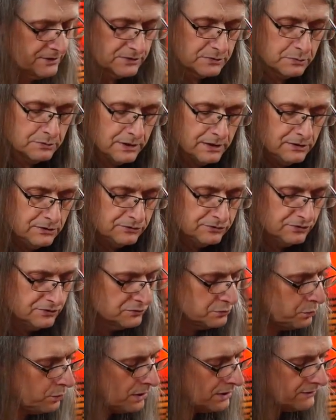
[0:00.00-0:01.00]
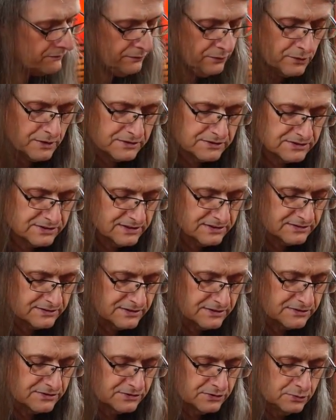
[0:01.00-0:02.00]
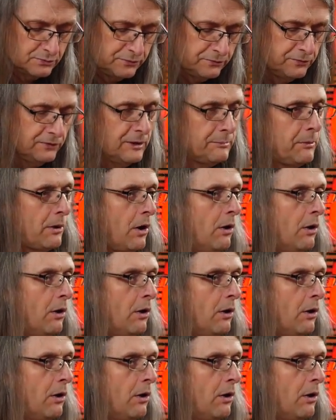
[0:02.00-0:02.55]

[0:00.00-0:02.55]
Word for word: this would let you choose one of your assistants to flip